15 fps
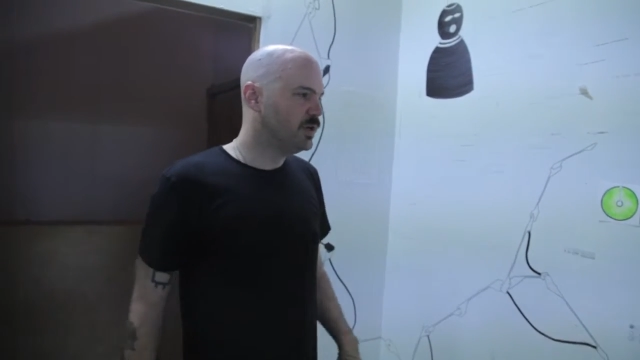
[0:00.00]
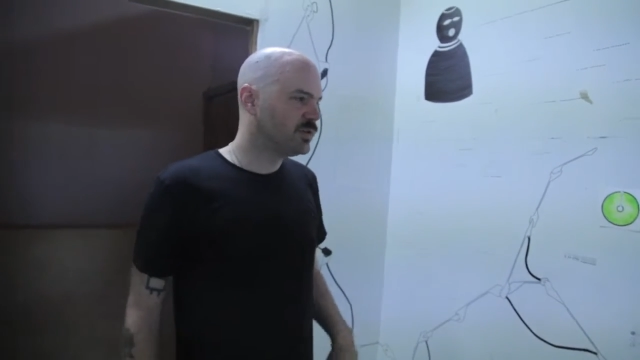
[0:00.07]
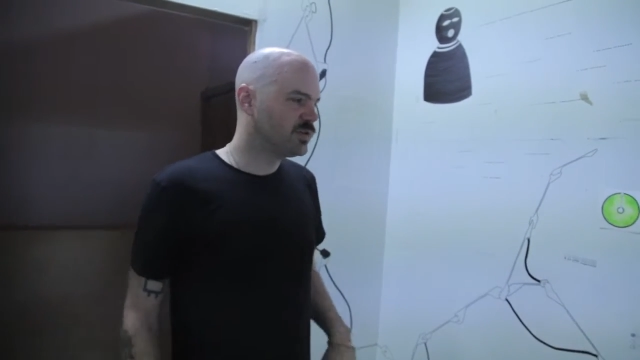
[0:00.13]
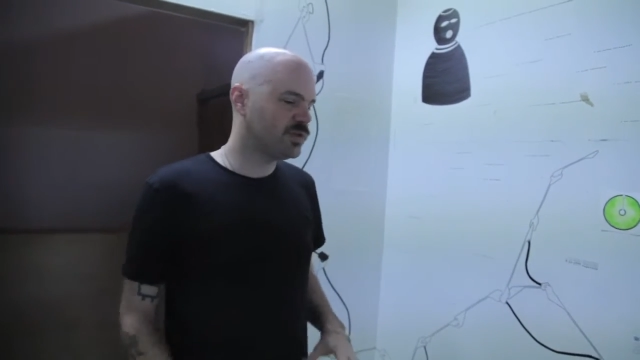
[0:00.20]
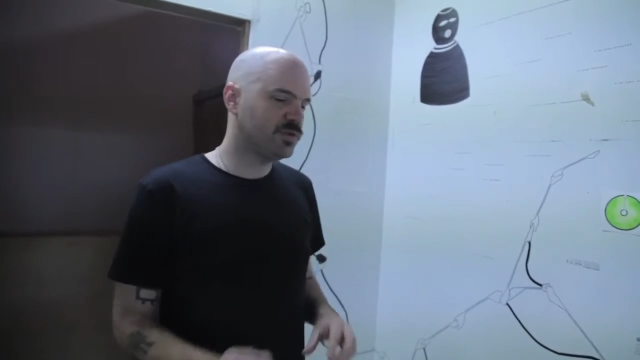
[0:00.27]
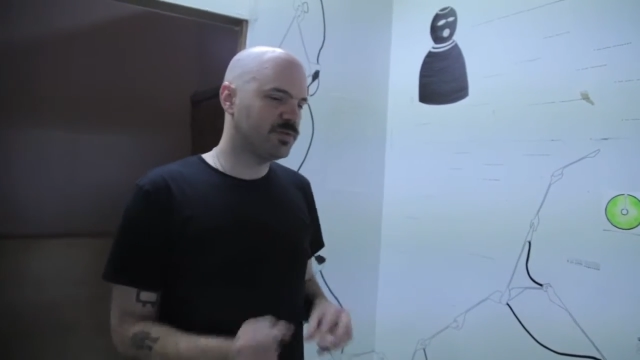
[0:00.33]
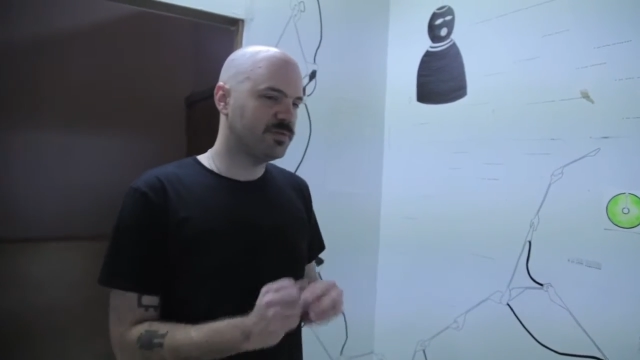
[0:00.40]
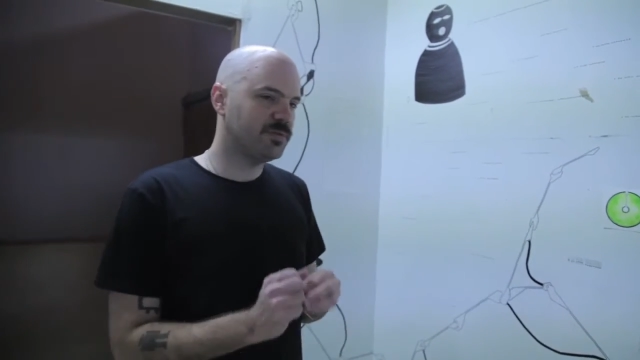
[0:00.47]

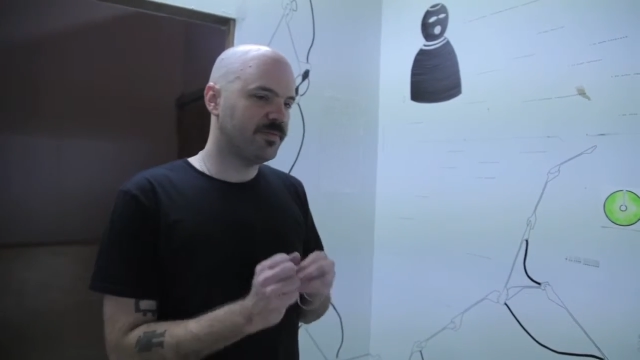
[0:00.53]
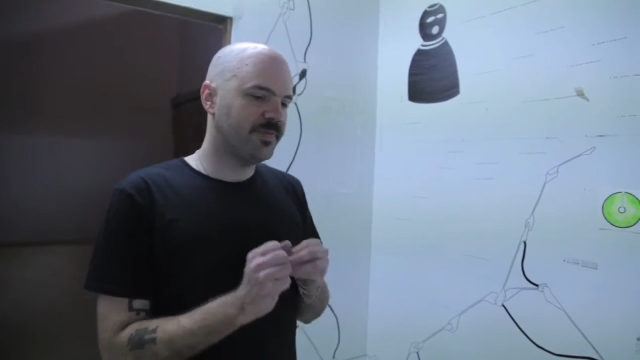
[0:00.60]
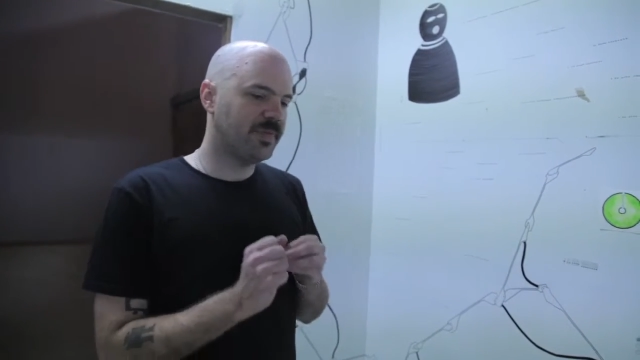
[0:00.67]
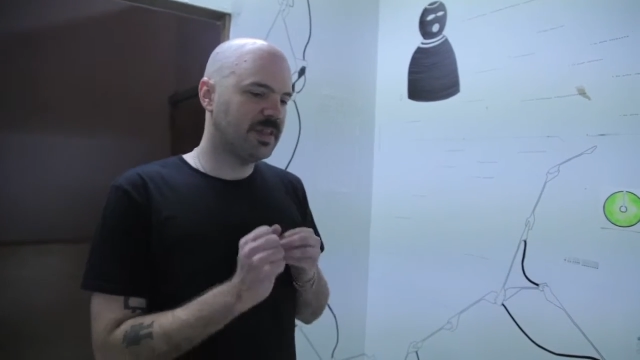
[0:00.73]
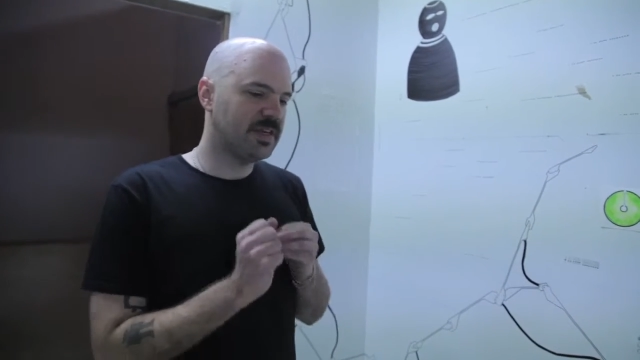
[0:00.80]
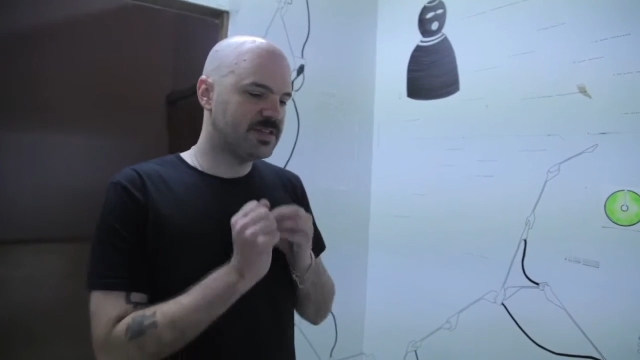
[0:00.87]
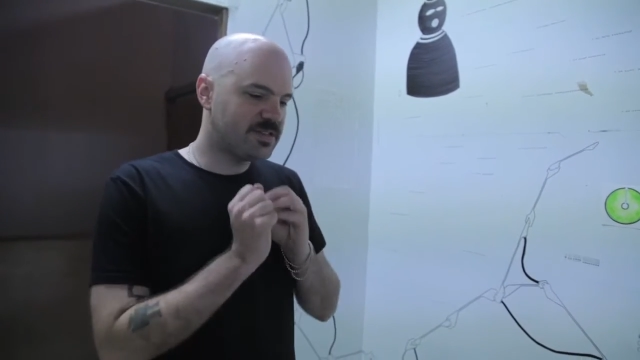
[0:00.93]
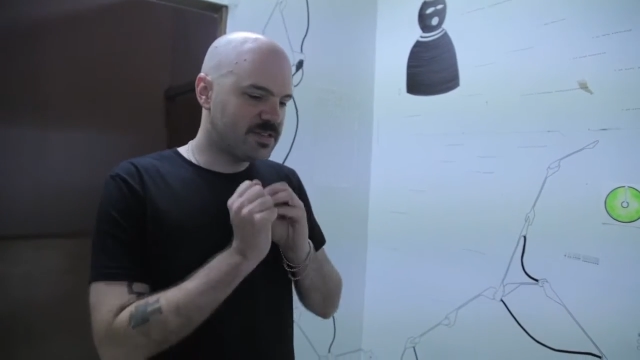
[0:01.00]
So
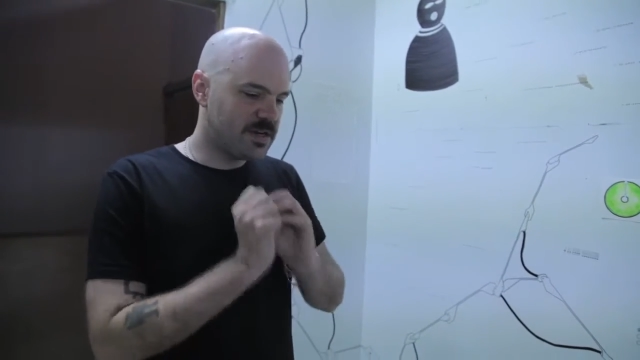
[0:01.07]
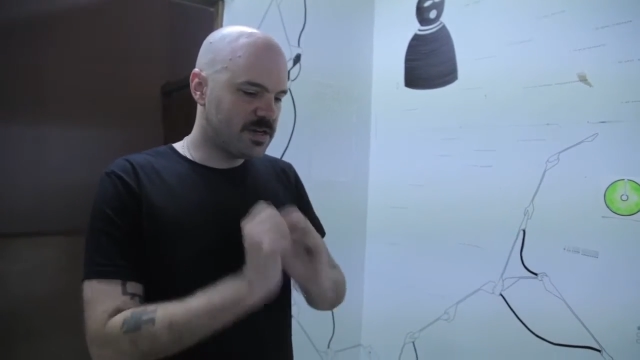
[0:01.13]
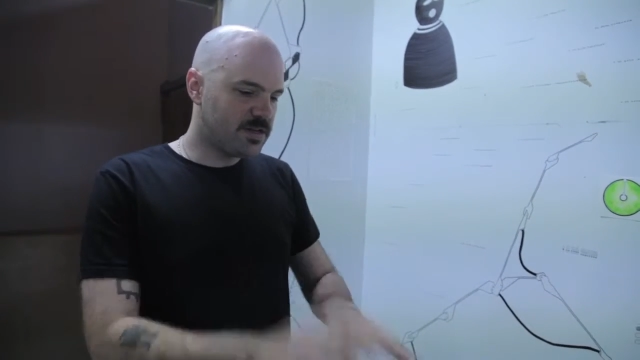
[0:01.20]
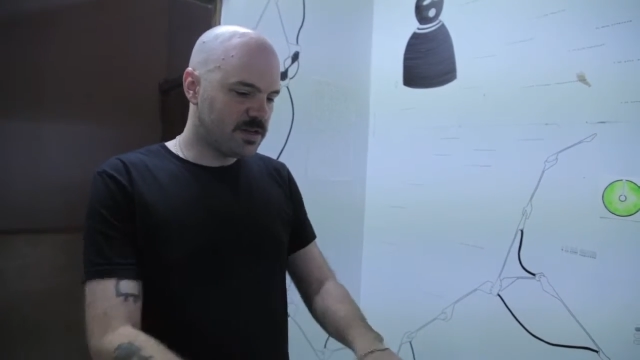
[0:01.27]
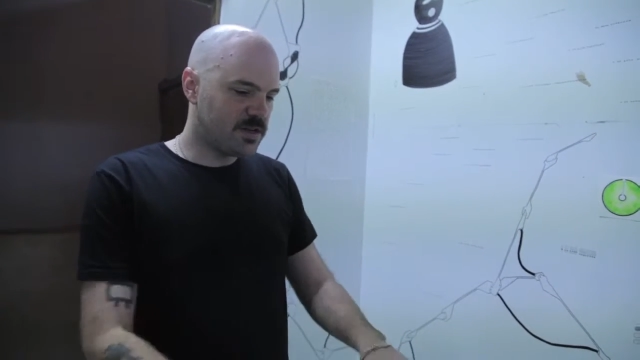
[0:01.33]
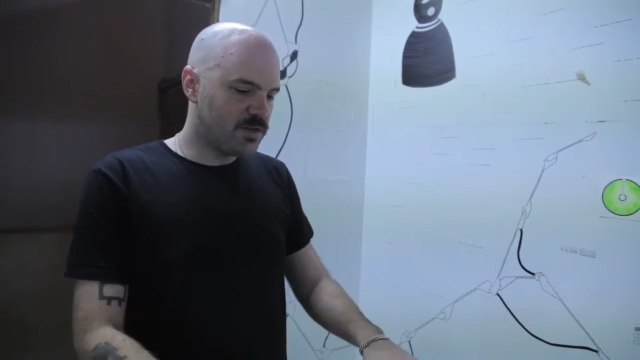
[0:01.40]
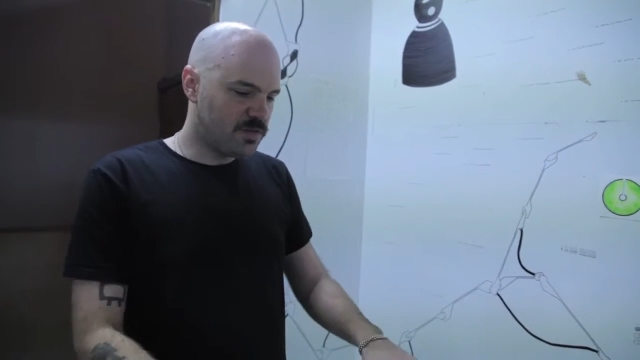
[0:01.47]
they seeded the